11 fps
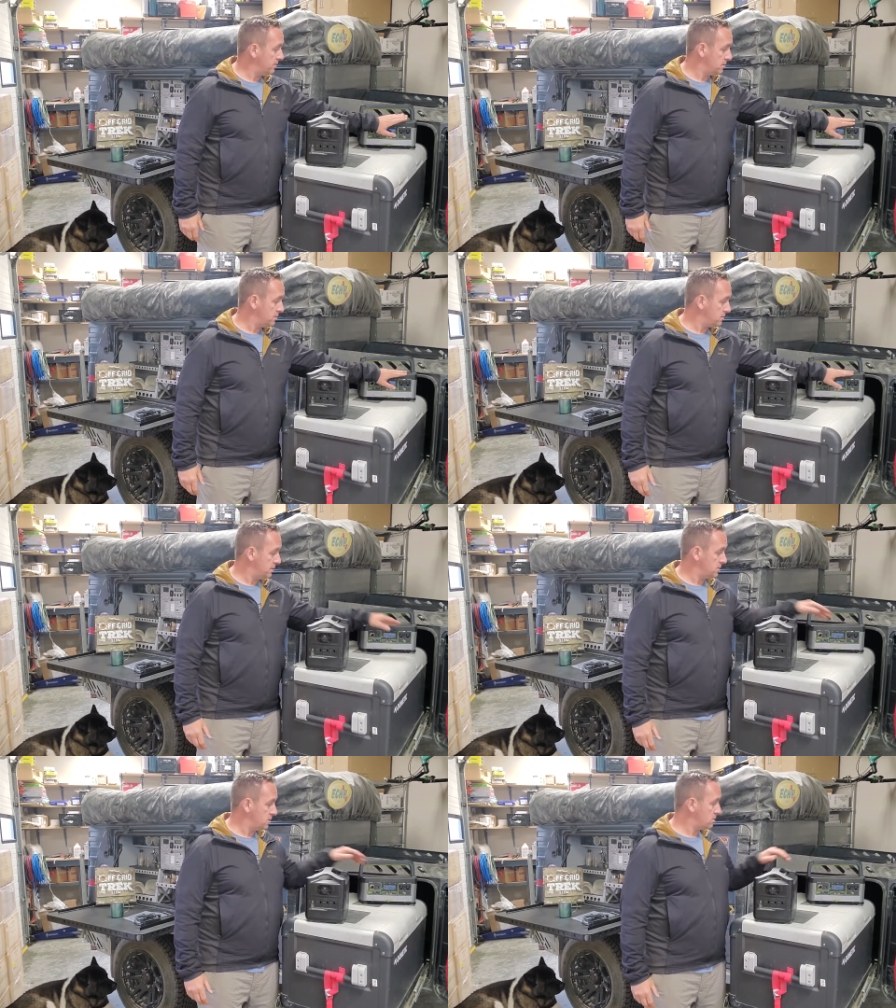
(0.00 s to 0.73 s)

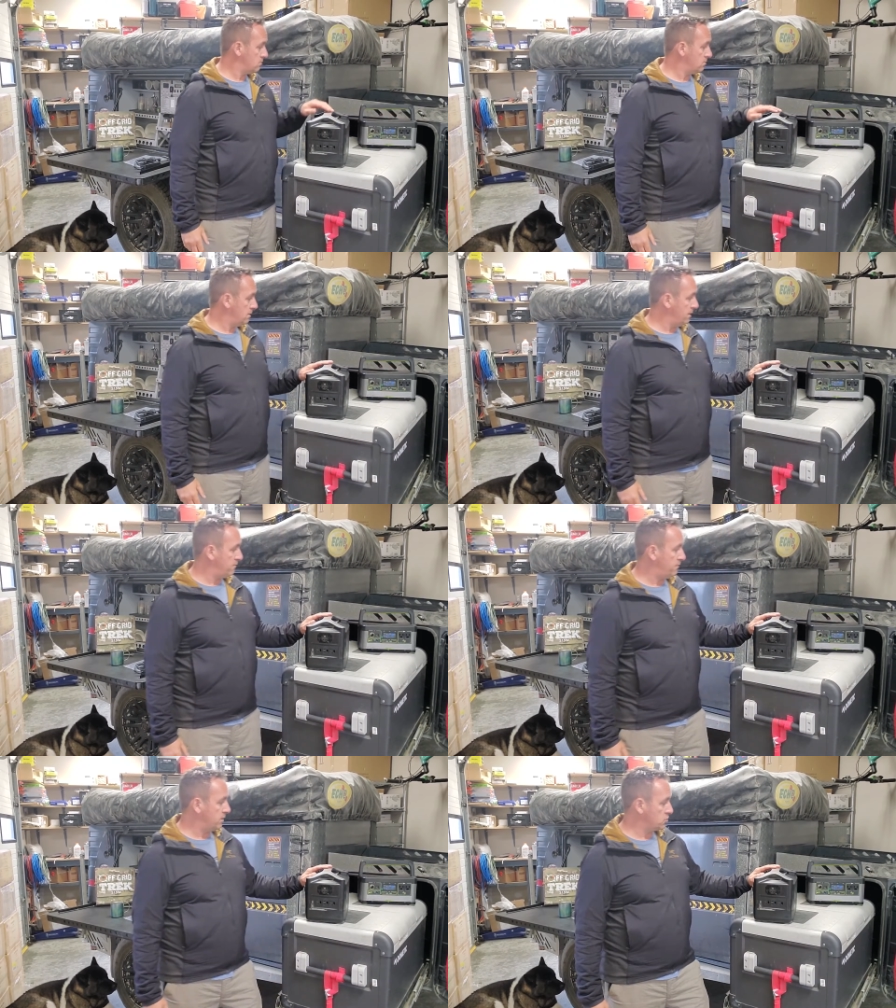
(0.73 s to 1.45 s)
This it just
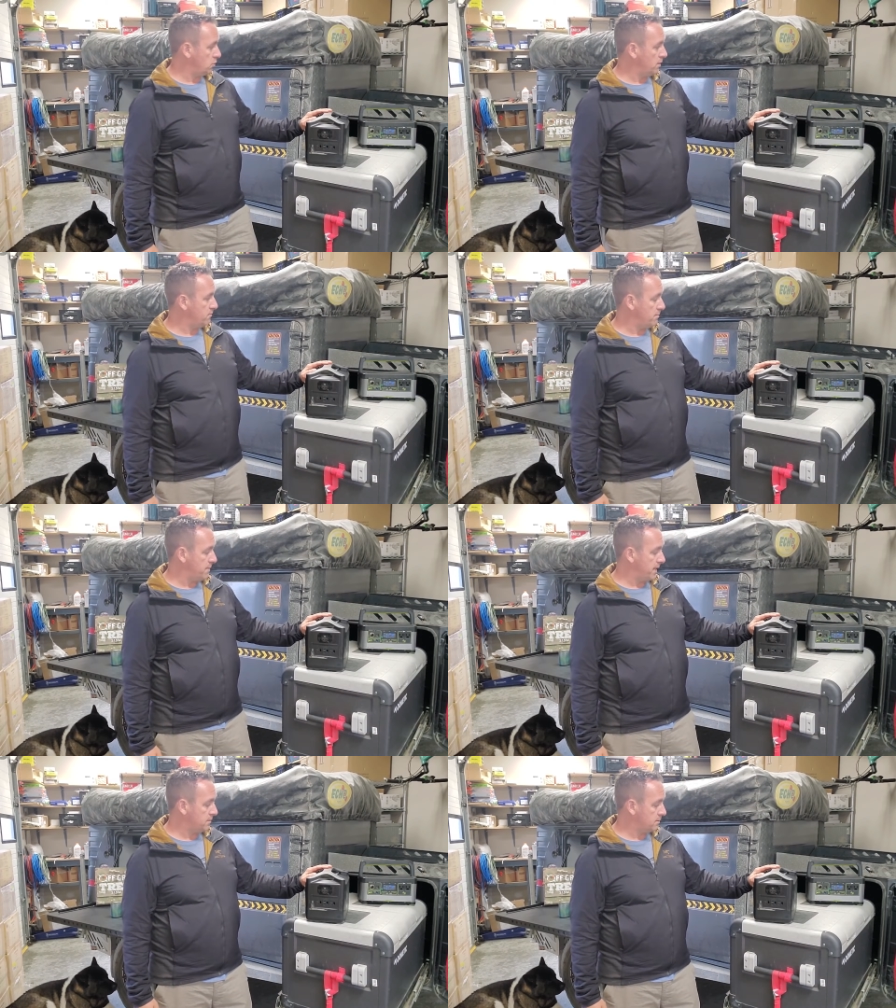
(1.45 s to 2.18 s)
it fell short
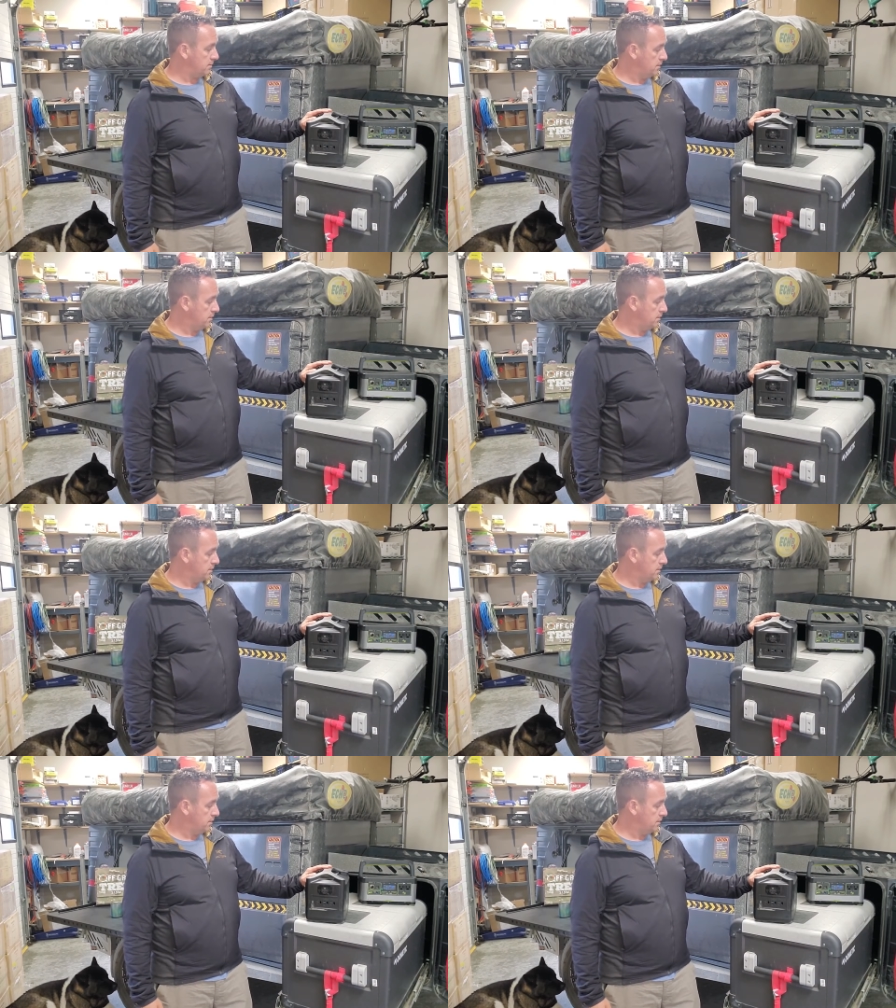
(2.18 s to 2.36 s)
from that.